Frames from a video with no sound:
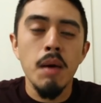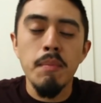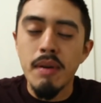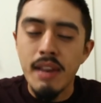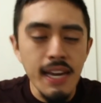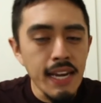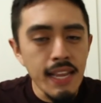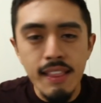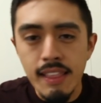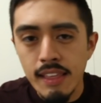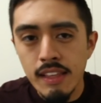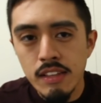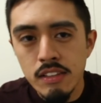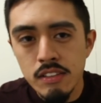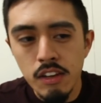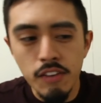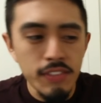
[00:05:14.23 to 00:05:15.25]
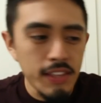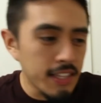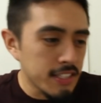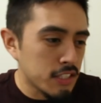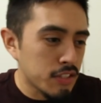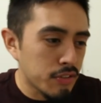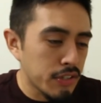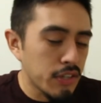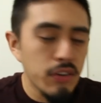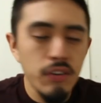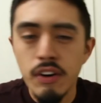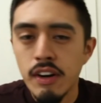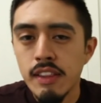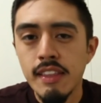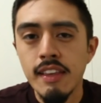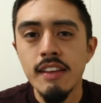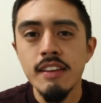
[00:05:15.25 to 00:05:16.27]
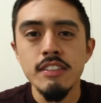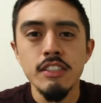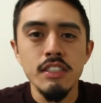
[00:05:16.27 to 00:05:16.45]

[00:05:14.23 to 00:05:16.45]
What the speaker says: about anything of the interior or anything,